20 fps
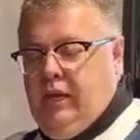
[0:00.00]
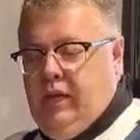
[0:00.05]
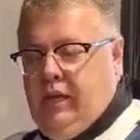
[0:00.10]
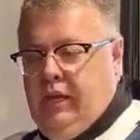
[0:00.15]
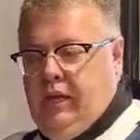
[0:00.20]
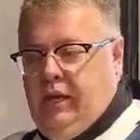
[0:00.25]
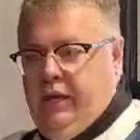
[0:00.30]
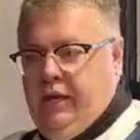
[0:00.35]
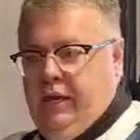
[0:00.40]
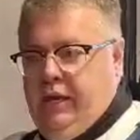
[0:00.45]

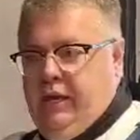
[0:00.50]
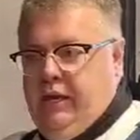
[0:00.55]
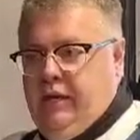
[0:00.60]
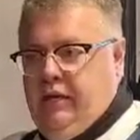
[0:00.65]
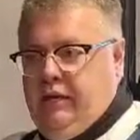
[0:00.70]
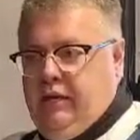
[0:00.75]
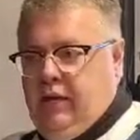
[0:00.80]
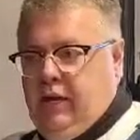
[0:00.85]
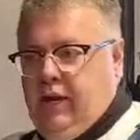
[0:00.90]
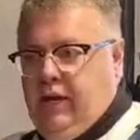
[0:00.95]

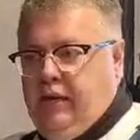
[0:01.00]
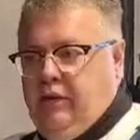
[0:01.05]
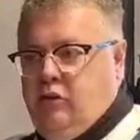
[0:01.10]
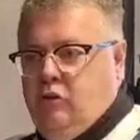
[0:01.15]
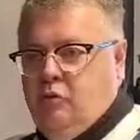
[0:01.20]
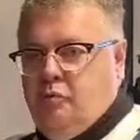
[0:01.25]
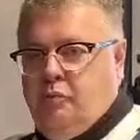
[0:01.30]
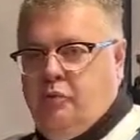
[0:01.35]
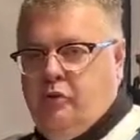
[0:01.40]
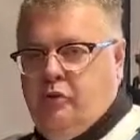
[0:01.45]
And I
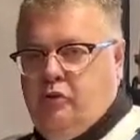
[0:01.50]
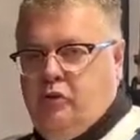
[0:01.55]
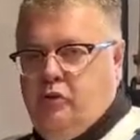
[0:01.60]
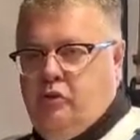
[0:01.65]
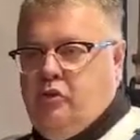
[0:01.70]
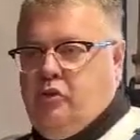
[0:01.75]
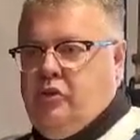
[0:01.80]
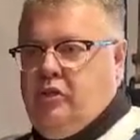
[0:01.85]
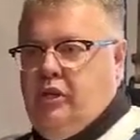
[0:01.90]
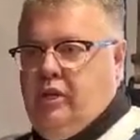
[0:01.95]
could
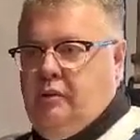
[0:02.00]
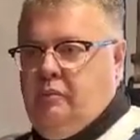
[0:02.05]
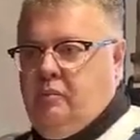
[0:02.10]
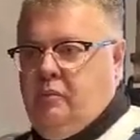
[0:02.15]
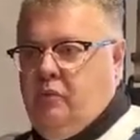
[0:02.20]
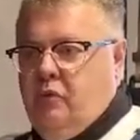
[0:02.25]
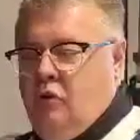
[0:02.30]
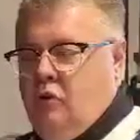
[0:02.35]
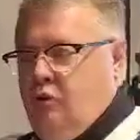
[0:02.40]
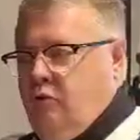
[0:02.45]
produce
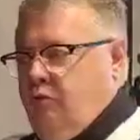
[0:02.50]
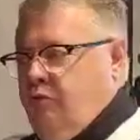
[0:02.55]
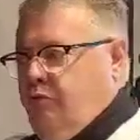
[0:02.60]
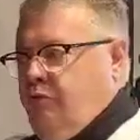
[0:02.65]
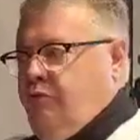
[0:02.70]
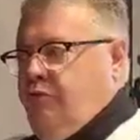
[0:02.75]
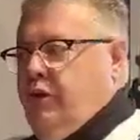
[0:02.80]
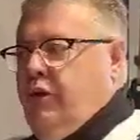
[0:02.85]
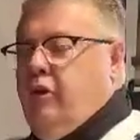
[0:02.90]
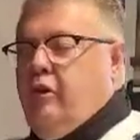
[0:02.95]
them
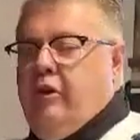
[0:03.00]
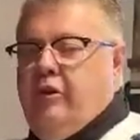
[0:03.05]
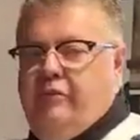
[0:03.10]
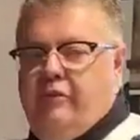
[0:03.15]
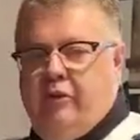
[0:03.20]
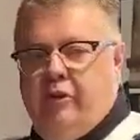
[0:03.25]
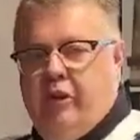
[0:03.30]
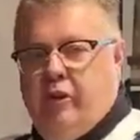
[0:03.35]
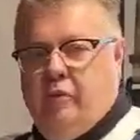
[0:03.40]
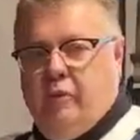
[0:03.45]
very,
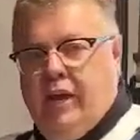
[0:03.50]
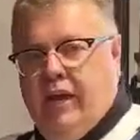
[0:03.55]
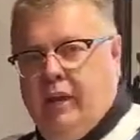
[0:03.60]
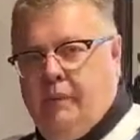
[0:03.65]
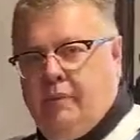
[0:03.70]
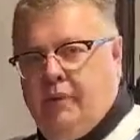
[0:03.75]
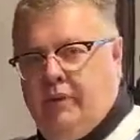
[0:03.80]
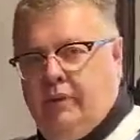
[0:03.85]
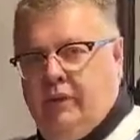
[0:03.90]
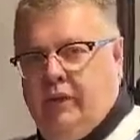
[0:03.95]
very
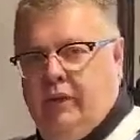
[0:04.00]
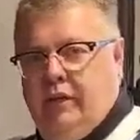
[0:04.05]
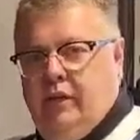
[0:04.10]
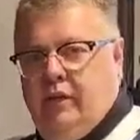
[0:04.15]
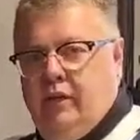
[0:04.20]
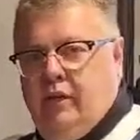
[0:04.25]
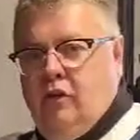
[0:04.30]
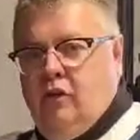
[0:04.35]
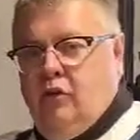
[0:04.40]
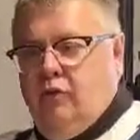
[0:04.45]
rapidly
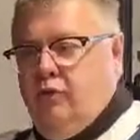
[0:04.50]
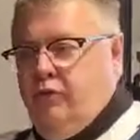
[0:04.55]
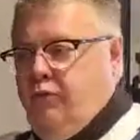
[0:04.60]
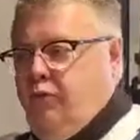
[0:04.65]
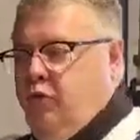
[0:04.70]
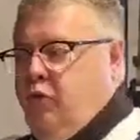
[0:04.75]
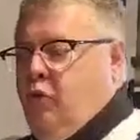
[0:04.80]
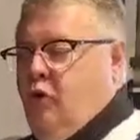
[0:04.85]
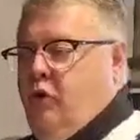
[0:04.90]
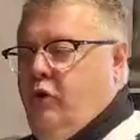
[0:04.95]

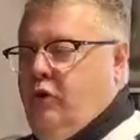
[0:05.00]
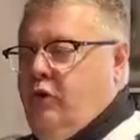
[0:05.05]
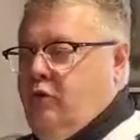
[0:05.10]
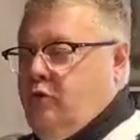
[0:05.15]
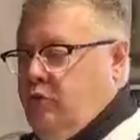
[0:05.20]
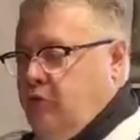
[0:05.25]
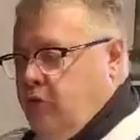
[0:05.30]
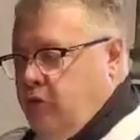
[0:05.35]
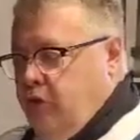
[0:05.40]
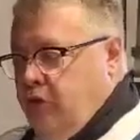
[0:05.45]
for
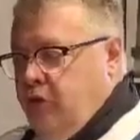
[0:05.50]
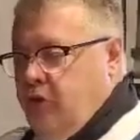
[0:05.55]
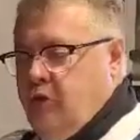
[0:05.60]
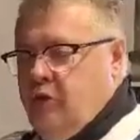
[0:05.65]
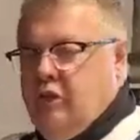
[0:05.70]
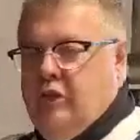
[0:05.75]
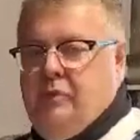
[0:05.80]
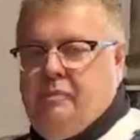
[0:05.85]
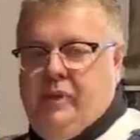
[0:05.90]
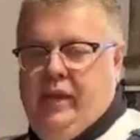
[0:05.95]

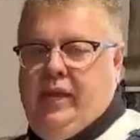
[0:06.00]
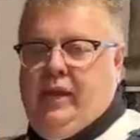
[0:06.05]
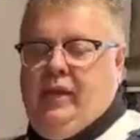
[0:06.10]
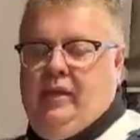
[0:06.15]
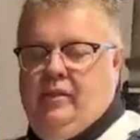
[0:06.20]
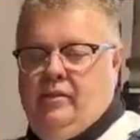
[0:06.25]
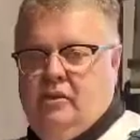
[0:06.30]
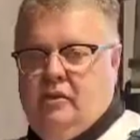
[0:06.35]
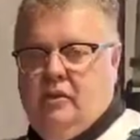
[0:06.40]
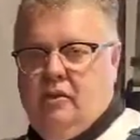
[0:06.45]
literally
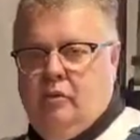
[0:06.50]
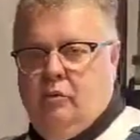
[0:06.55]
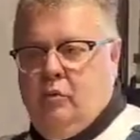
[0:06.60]
pennies.